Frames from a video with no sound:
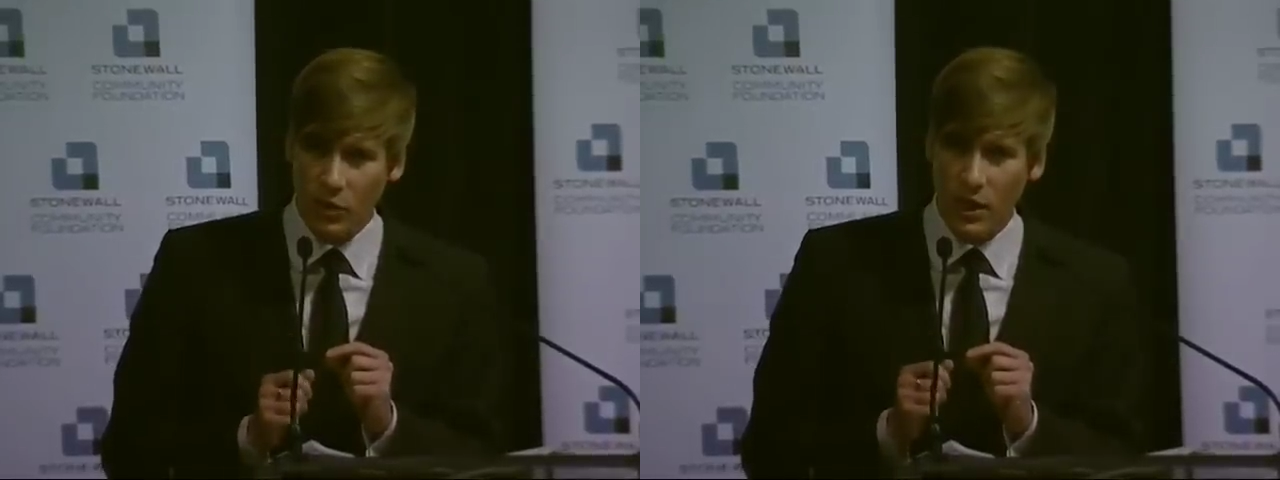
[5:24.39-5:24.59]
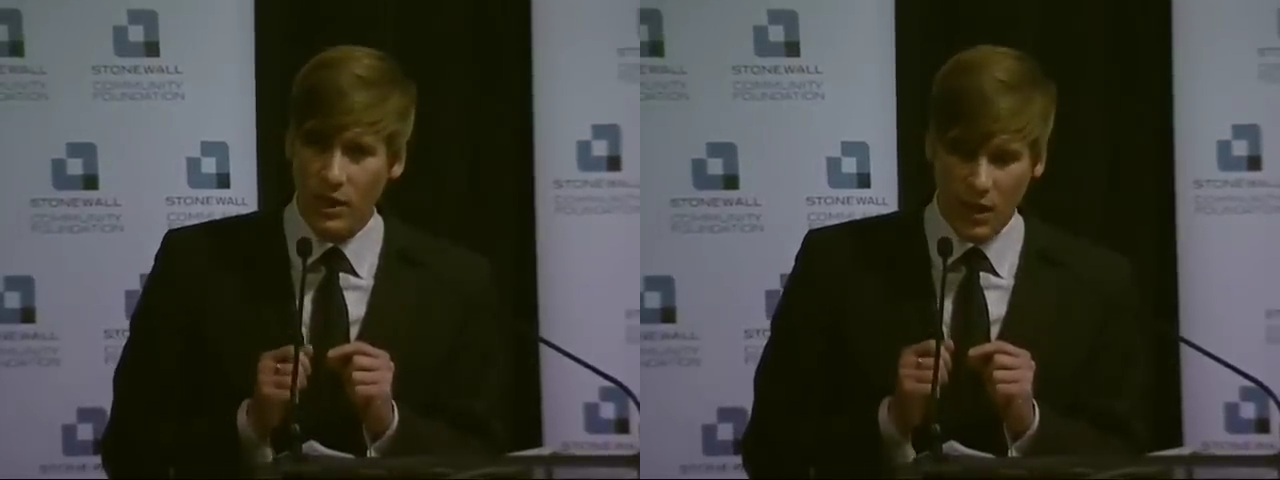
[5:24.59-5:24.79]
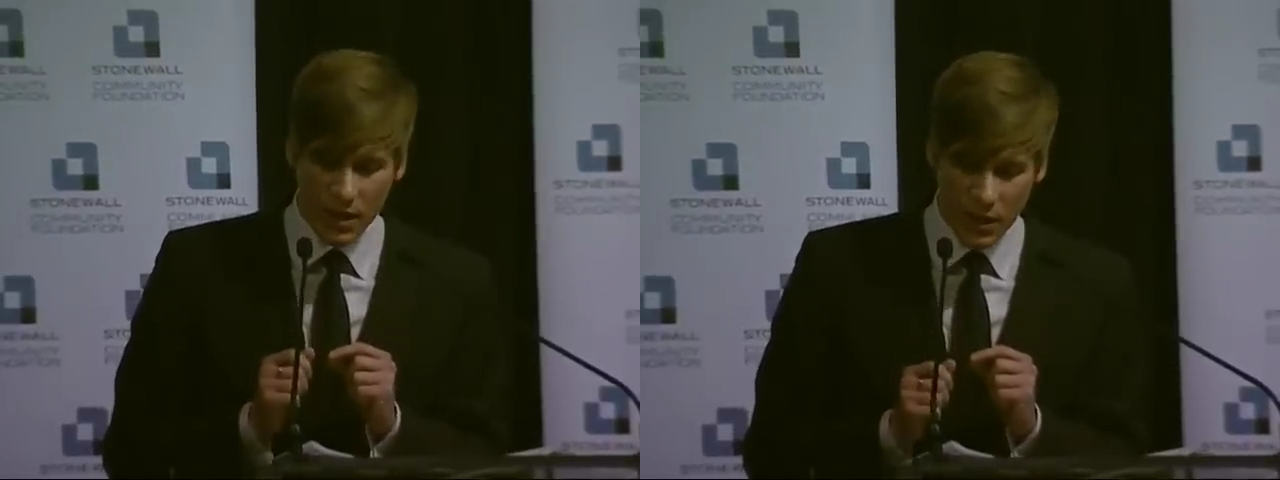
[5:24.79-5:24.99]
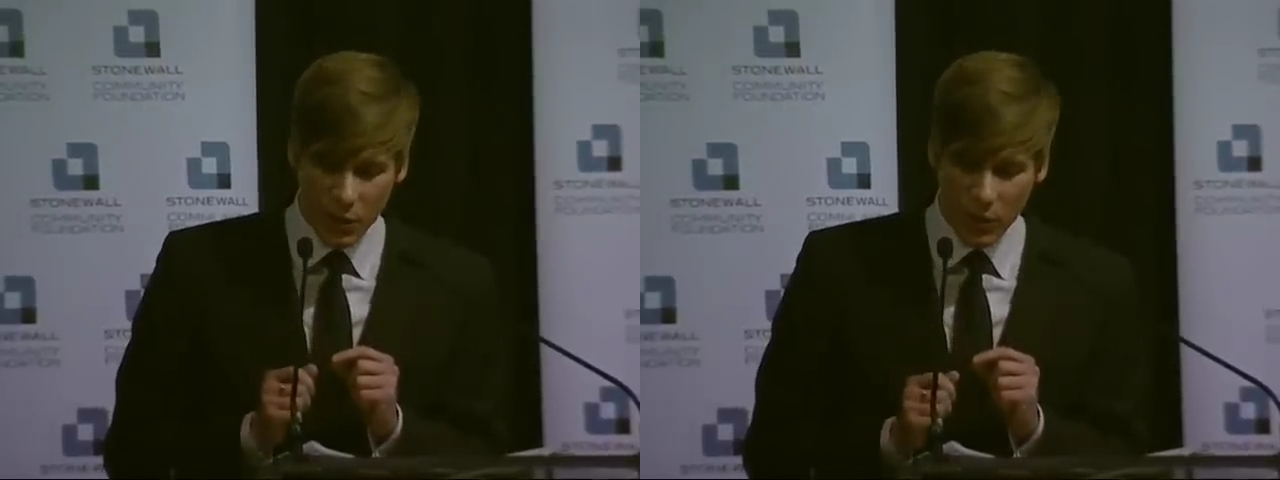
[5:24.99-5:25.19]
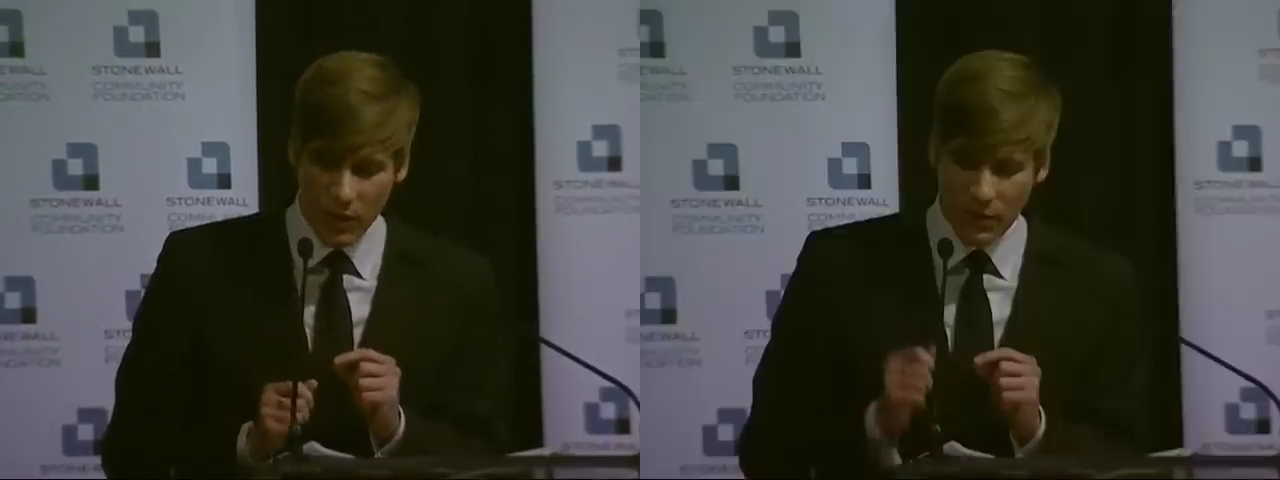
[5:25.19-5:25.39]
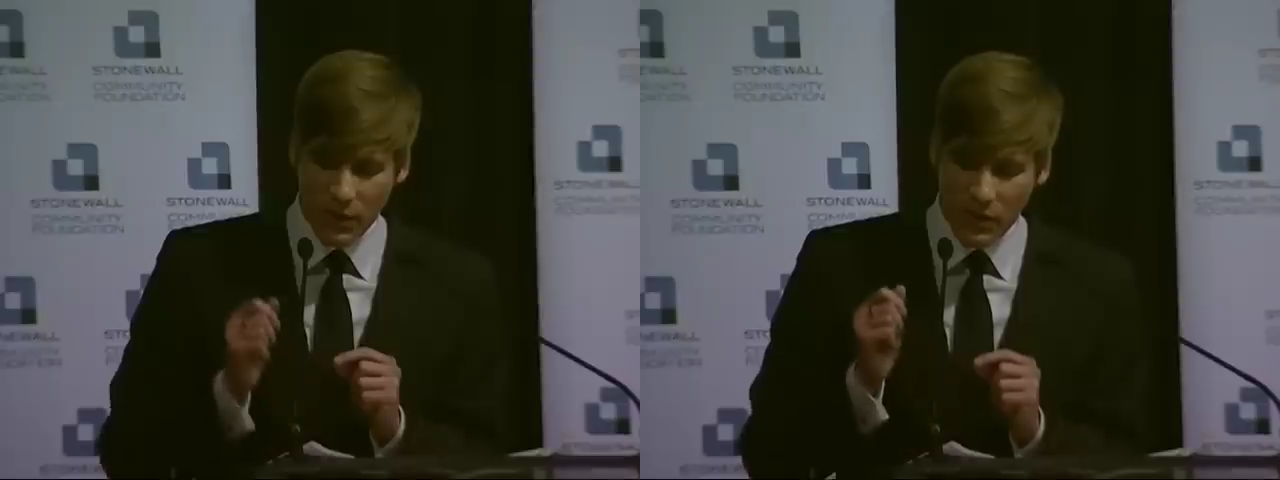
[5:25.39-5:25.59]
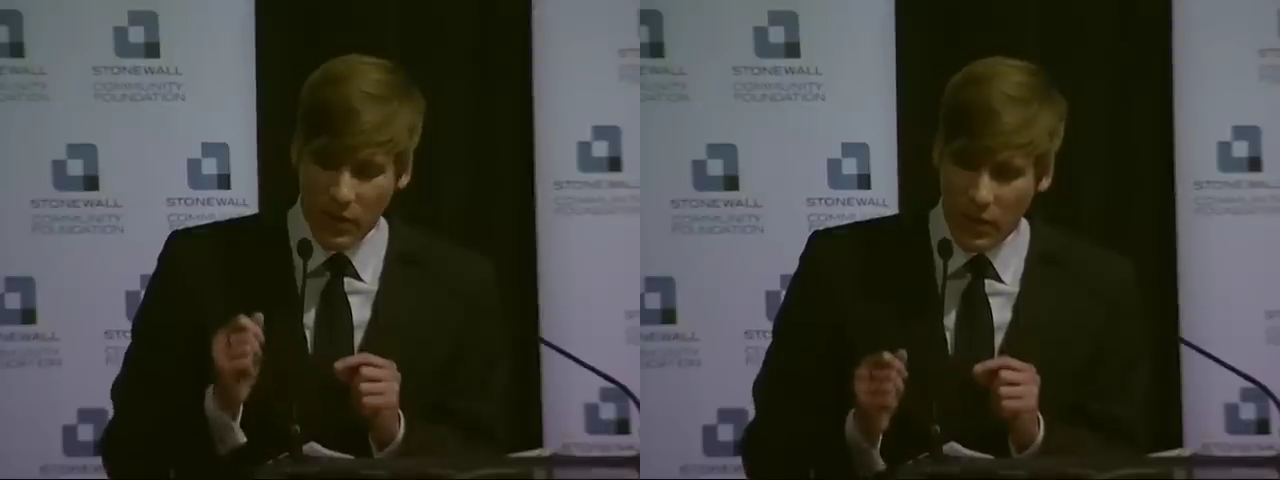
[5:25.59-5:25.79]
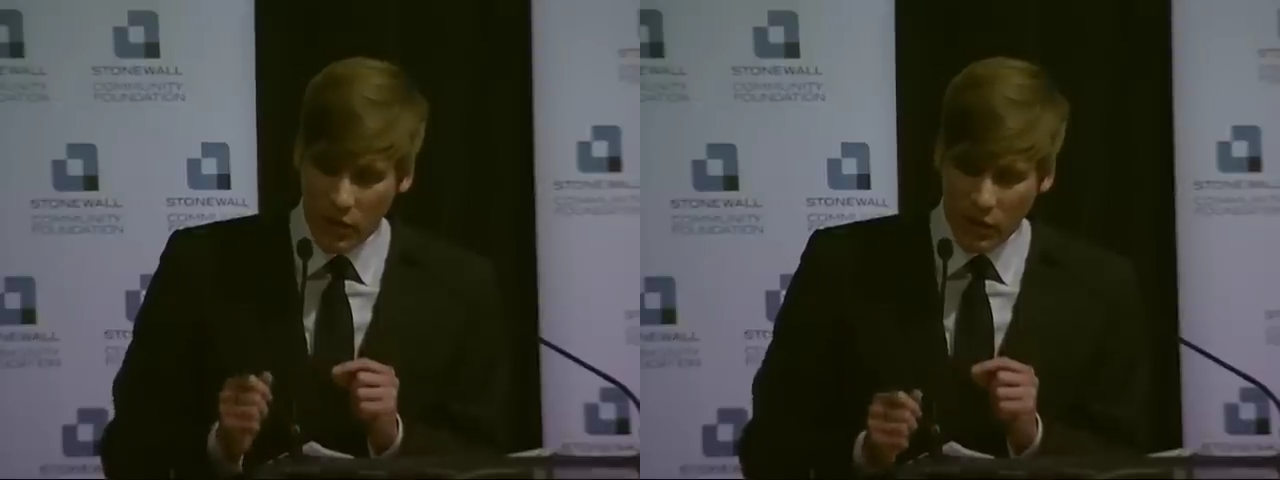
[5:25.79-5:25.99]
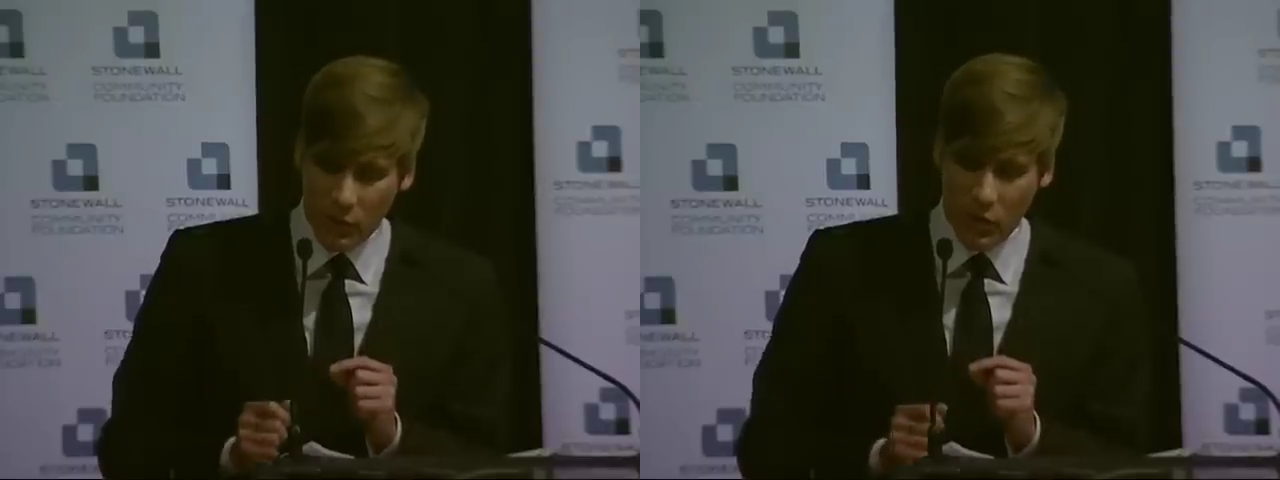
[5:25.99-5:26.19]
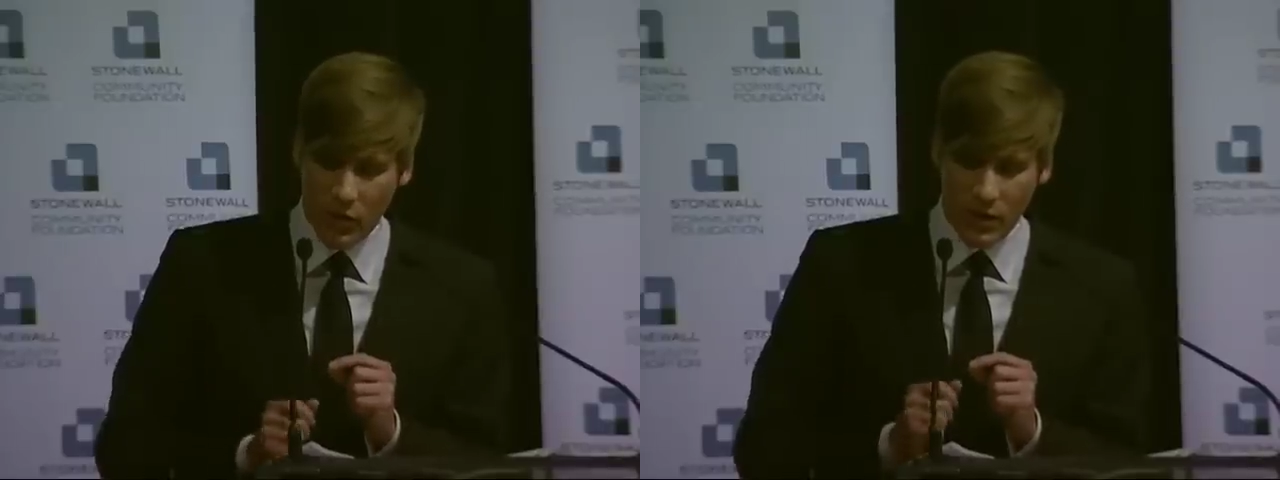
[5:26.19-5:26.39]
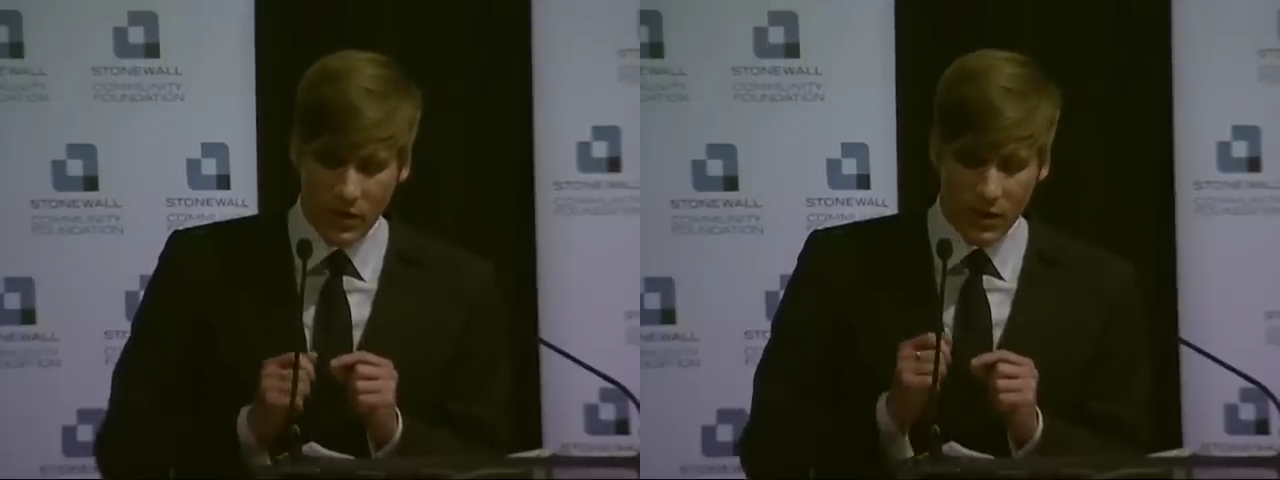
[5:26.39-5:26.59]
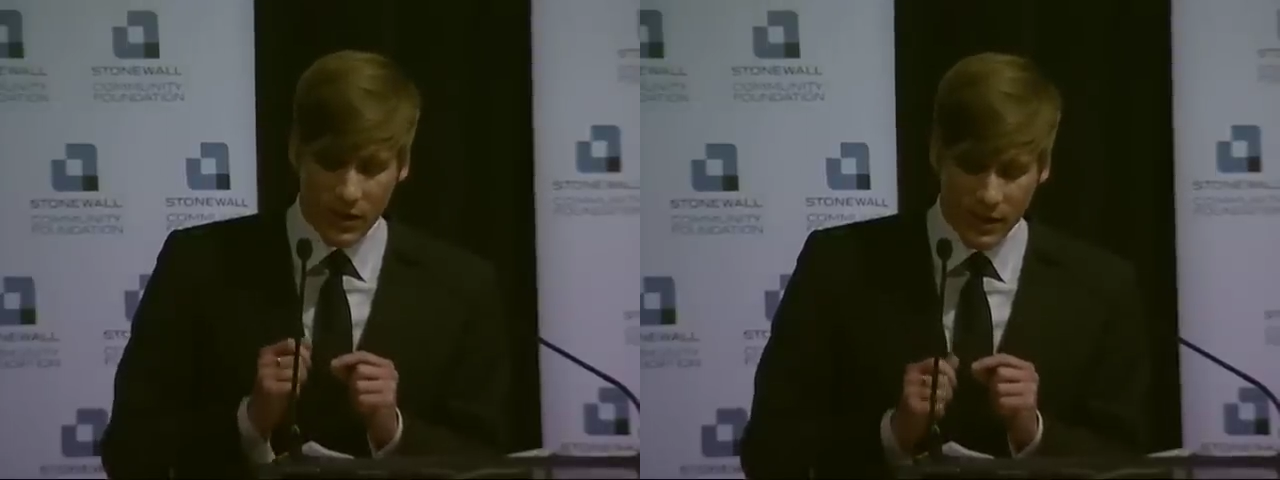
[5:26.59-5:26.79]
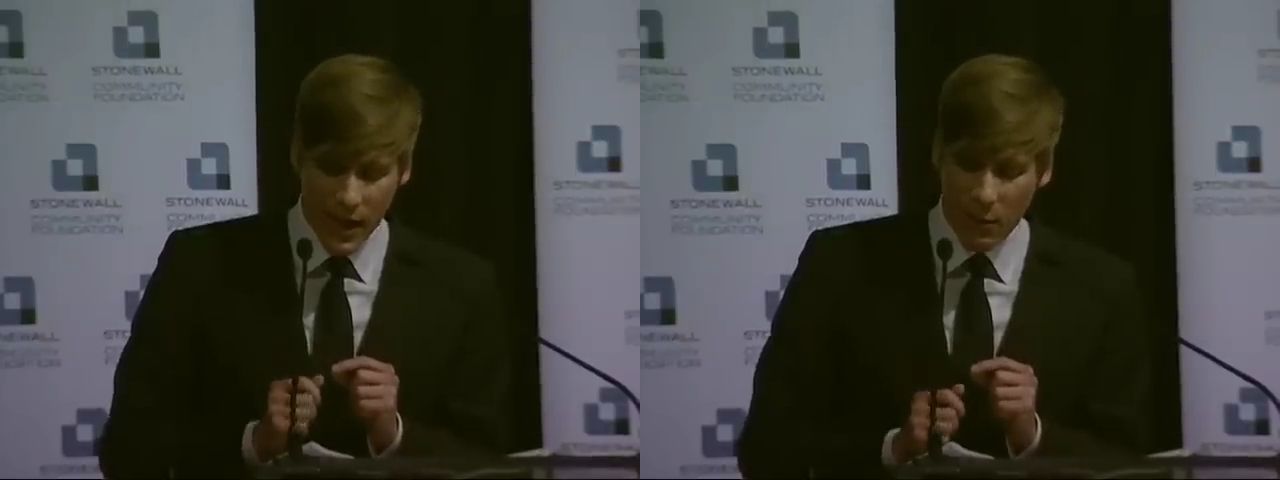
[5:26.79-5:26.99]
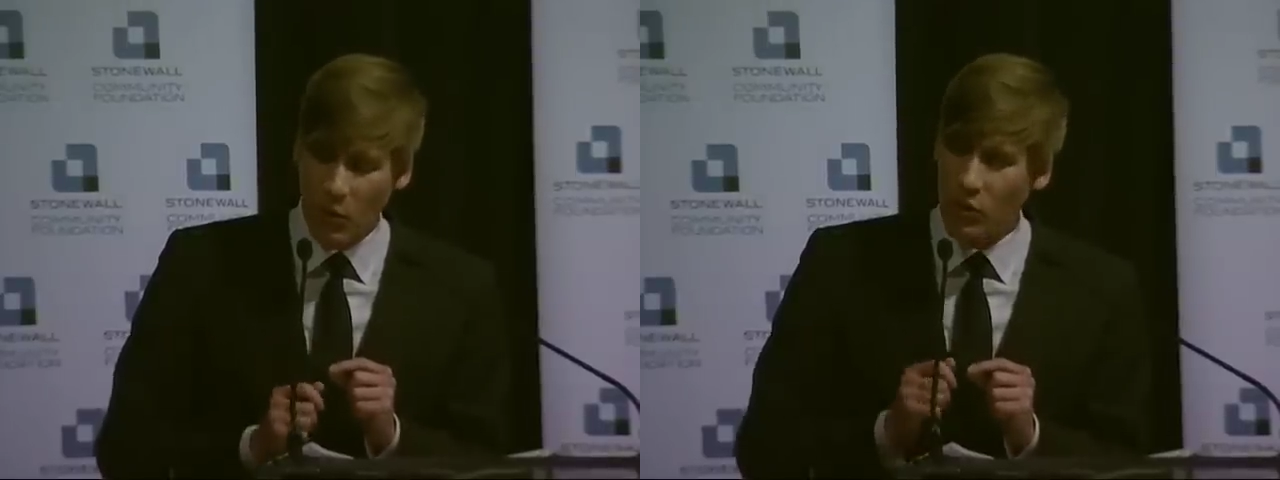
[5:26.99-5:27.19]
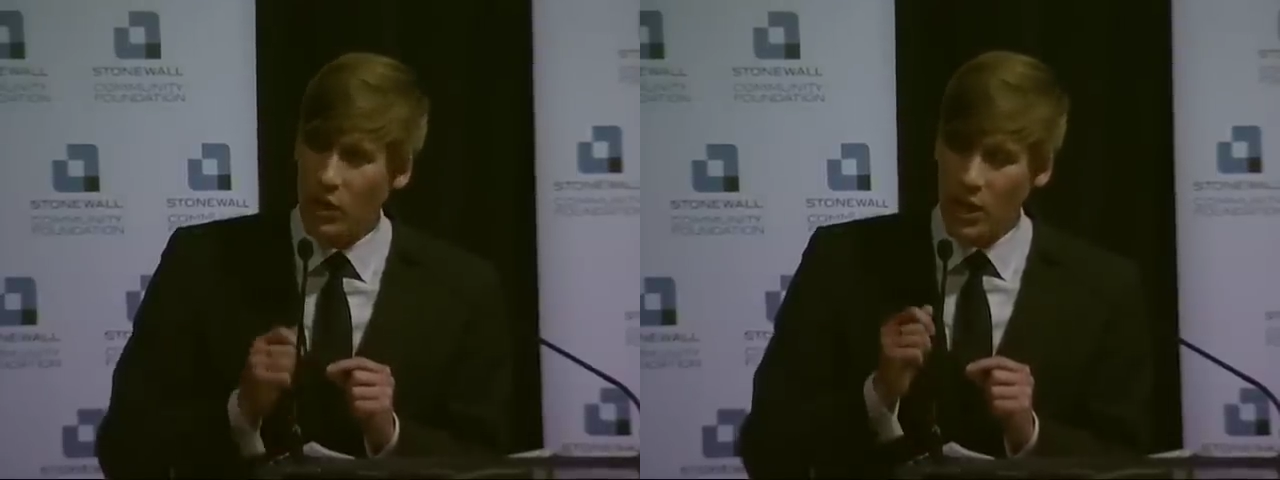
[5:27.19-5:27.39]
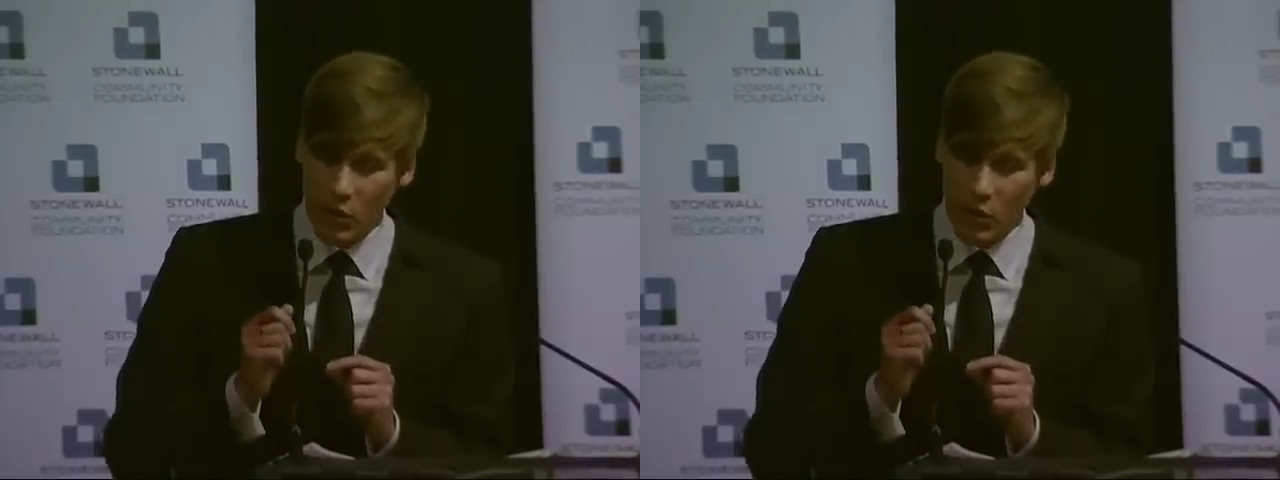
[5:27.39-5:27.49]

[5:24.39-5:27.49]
treated unequally, for the seniors communities, the disabled,